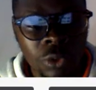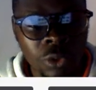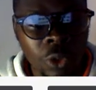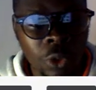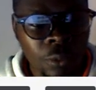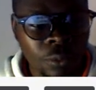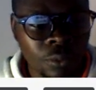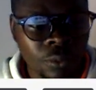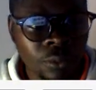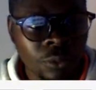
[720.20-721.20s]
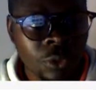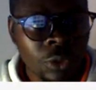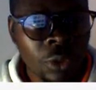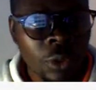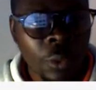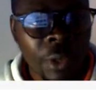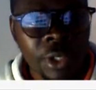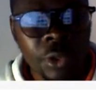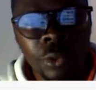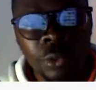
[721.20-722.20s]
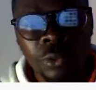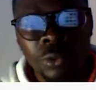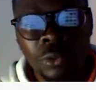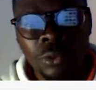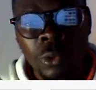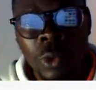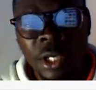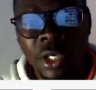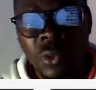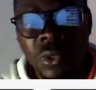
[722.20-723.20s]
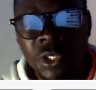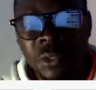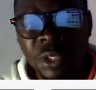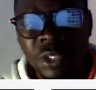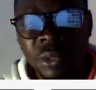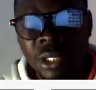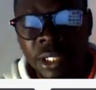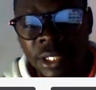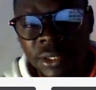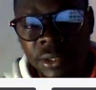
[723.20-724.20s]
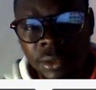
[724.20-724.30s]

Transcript: know when you working with these page builders.